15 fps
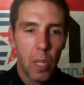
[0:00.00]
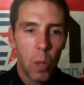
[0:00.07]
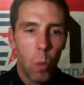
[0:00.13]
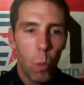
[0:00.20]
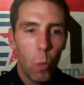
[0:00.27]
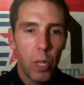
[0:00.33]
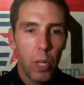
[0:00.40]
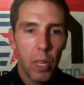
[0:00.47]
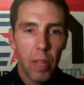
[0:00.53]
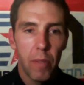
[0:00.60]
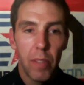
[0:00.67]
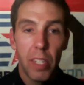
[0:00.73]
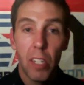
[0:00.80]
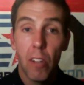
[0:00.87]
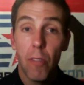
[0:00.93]
Would love
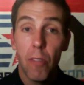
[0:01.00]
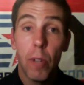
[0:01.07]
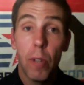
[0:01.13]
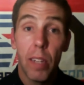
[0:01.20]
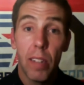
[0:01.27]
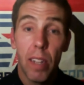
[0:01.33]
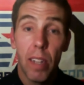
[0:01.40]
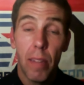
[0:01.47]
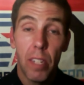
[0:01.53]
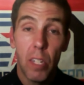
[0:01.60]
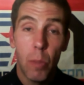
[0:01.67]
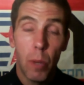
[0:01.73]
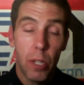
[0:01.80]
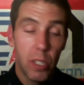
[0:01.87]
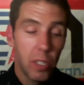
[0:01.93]
to hear if you guys have any
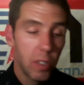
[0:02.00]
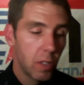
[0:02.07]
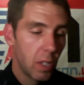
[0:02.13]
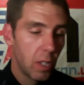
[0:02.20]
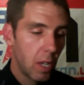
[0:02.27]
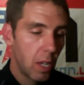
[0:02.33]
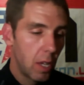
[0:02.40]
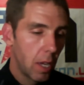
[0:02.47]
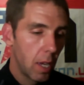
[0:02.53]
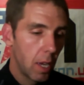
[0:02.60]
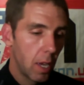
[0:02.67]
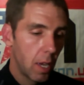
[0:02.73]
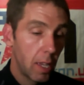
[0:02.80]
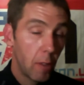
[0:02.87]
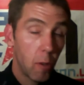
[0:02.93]
questions,
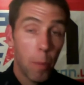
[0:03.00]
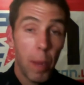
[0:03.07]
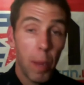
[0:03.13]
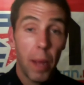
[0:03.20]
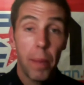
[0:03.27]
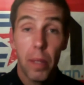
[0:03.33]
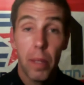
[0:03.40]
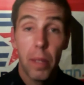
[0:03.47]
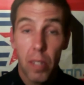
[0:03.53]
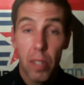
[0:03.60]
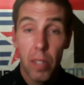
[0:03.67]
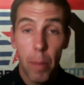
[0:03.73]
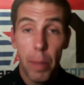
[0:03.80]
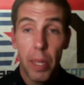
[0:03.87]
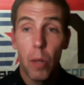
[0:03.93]
either about this
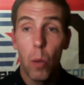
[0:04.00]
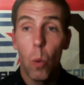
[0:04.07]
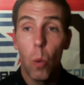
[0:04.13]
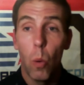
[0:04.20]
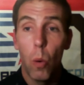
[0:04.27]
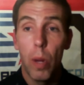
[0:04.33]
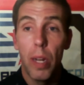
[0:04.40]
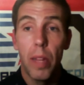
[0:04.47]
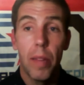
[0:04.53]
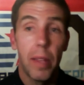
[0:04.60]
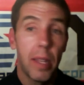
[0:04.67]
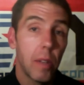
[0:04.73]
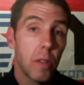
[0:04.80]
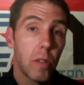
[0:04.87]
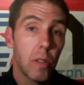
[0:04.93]
topic or
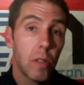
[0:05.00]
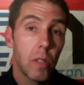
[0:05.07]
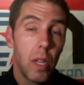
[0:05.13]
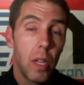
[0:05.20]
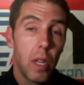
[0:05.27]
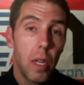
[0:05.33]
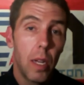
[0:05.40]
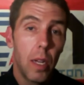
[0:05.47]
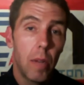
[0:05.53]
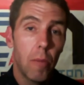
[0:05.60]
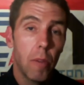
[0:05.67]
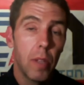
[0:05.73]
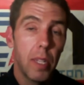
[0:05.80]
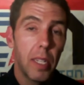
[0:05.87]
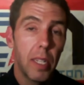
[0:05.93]
anything else
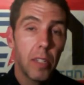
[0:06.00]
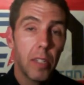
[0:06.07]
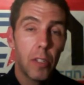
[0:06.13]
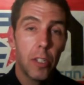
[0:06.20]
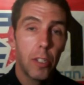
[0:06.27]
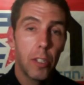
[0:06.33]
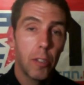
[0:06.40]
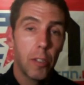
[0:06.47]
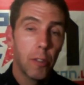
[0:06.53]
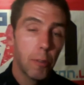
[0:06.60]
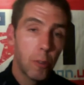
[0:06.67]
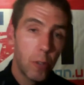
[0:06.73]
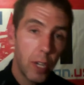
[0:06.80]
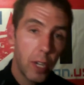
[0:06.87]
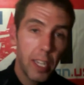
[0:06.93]
related to your
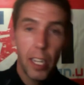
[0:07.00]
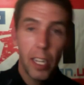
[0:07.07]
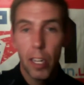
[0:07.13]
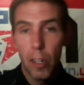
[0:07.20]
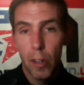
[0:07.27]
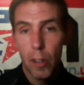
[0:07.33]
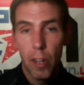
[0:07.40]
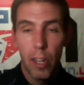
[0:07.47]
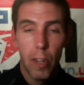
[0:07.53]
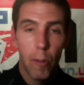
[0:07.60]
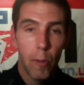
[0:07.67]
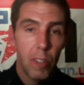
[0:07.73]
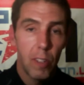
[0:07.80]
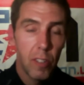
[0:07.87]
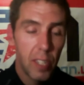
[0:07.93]
training and
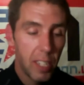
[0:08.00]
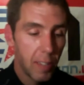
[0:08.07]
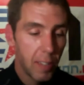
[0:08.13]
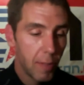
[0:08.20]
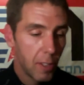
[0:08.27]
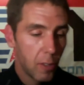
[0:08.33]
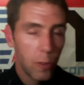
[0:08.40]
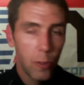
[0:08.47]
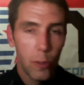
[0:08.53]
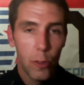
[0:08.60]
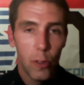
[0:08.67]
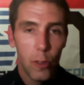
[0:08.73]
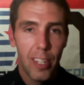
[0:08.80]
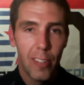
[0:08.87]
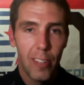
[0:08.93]
racing adventures,
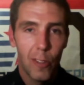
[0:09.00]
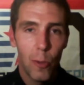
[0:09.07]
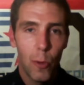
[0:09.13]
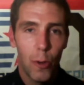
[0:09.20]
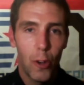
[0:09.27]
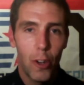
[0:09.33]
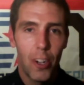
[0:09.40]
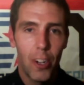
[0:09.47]
as it were.